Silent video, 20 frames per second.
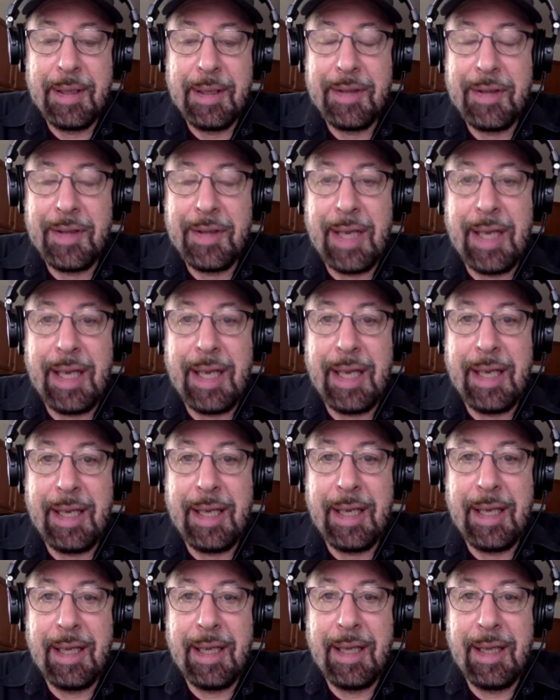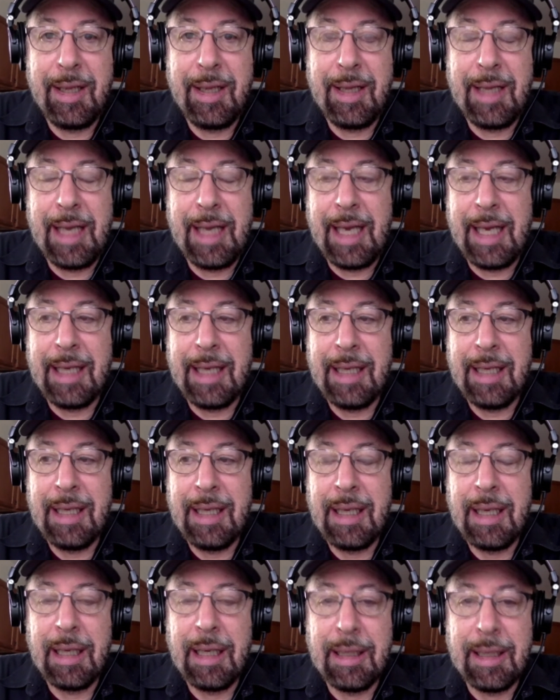say that
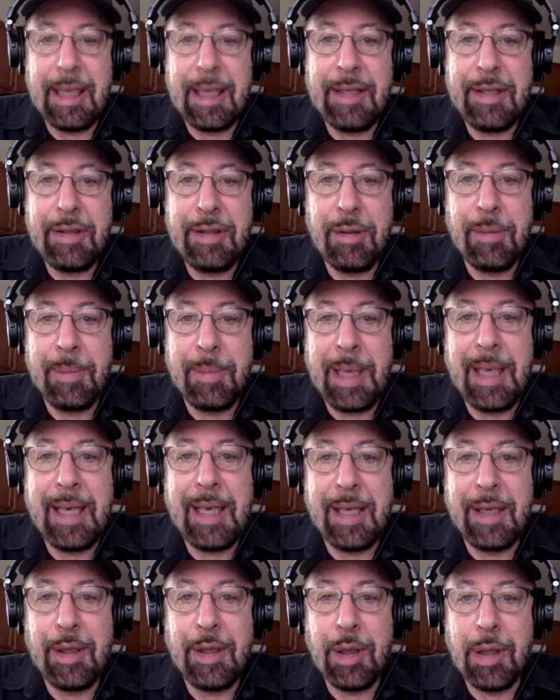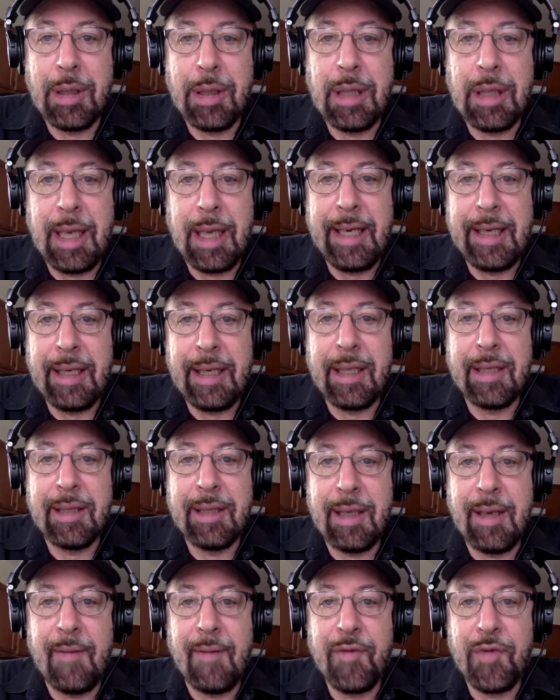unless you're making your client
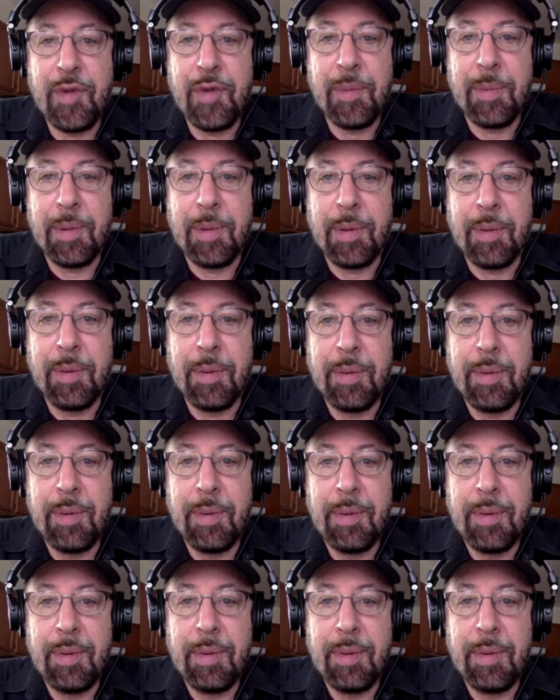uncomfortable,